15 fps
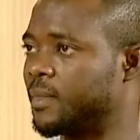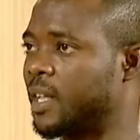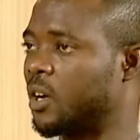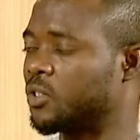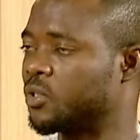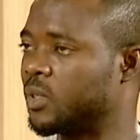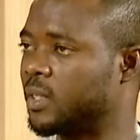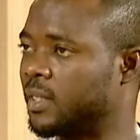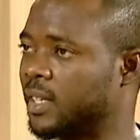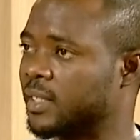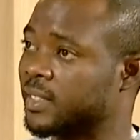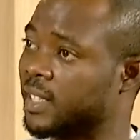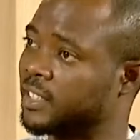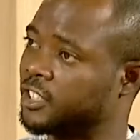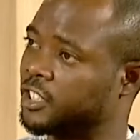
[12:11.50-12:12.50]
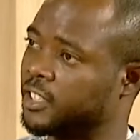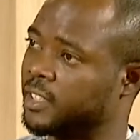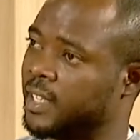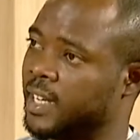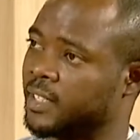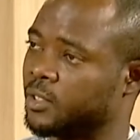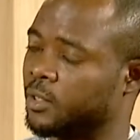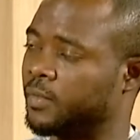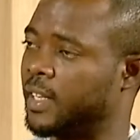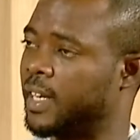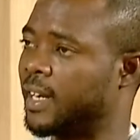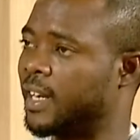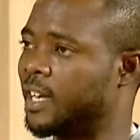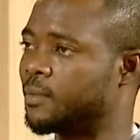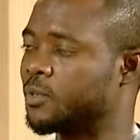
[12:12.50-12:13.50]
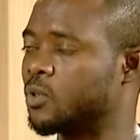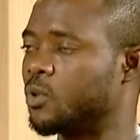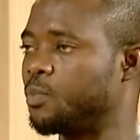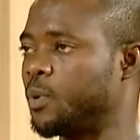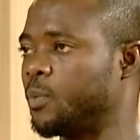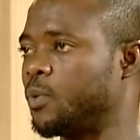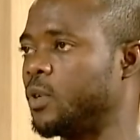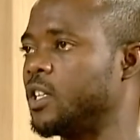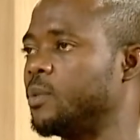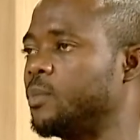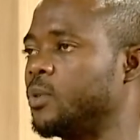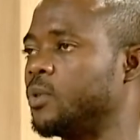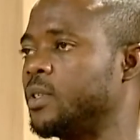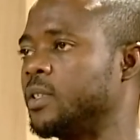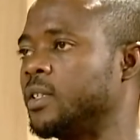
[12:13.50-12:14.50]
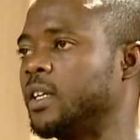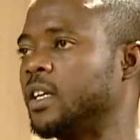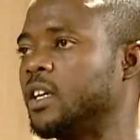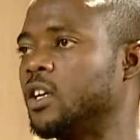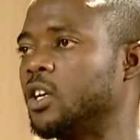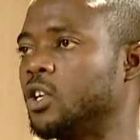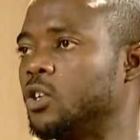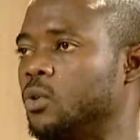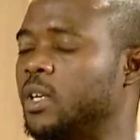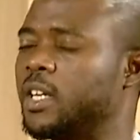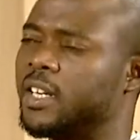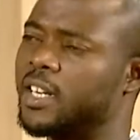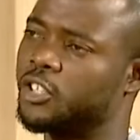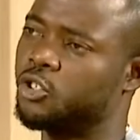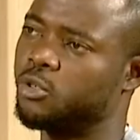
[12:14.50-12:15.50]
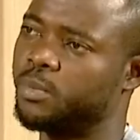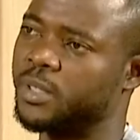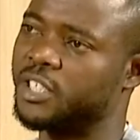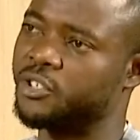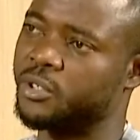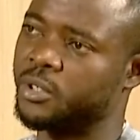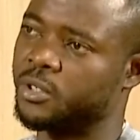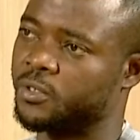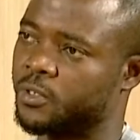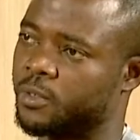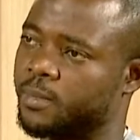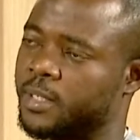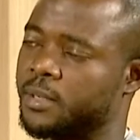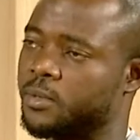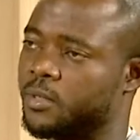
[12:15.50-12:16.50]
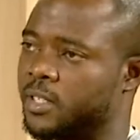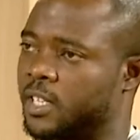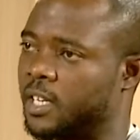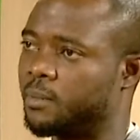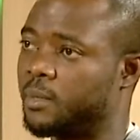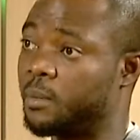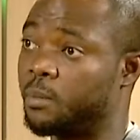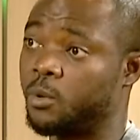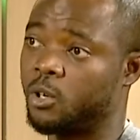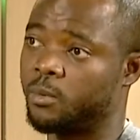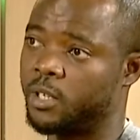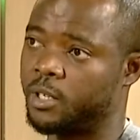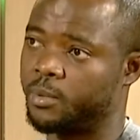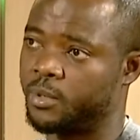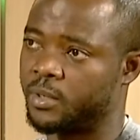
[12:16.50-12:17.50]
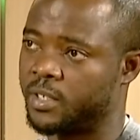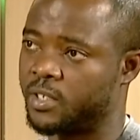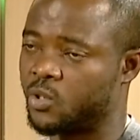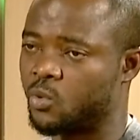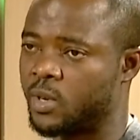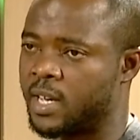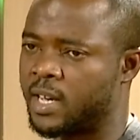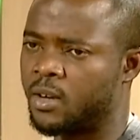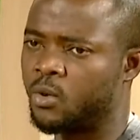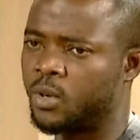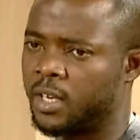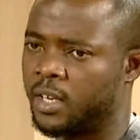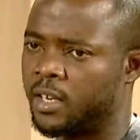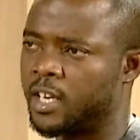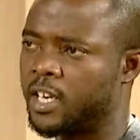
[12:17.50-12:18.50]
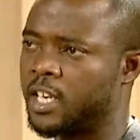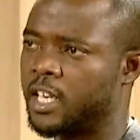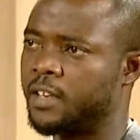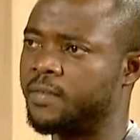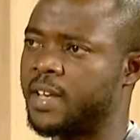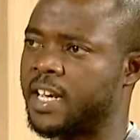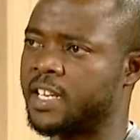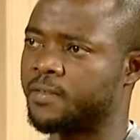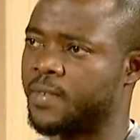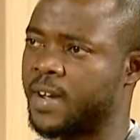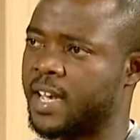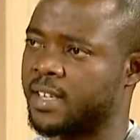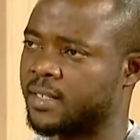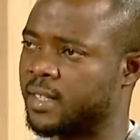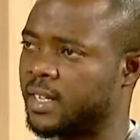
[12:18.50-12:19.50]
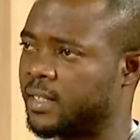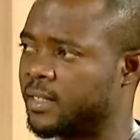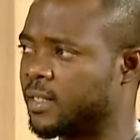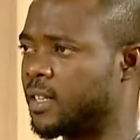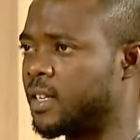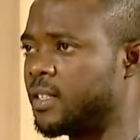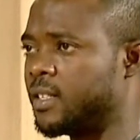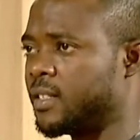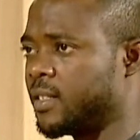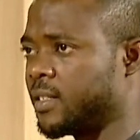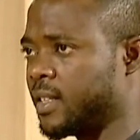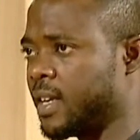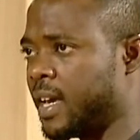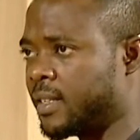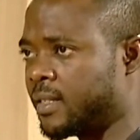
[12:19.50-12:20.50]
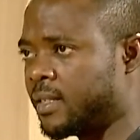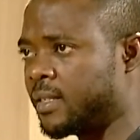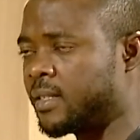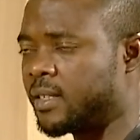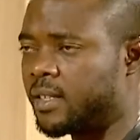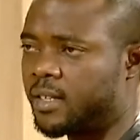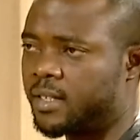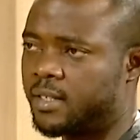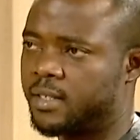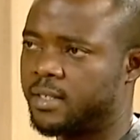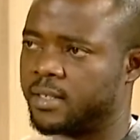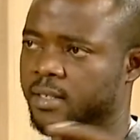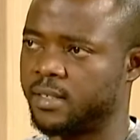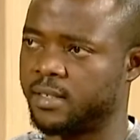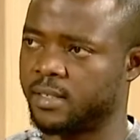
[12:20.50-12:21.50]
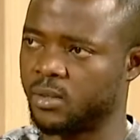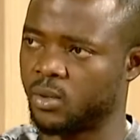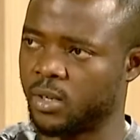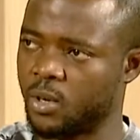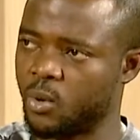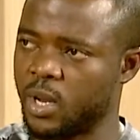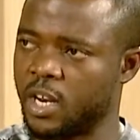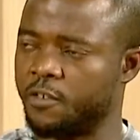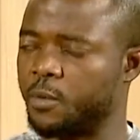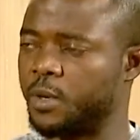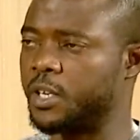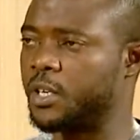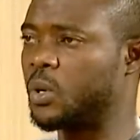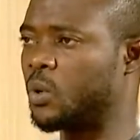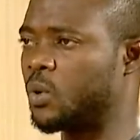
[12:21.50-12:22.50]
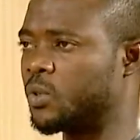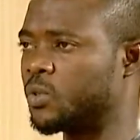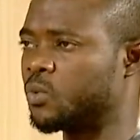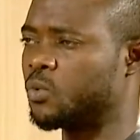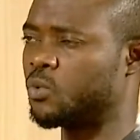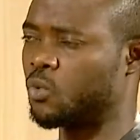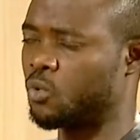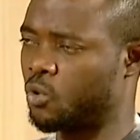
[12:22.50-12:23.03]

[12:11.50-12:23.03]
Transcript: also detects and triggers of the alarm. So people in the building, then there should be drills from time to time in public buildings where, okay, if there is fire incidents, this is the exit. This is, okay, when everybody goes, we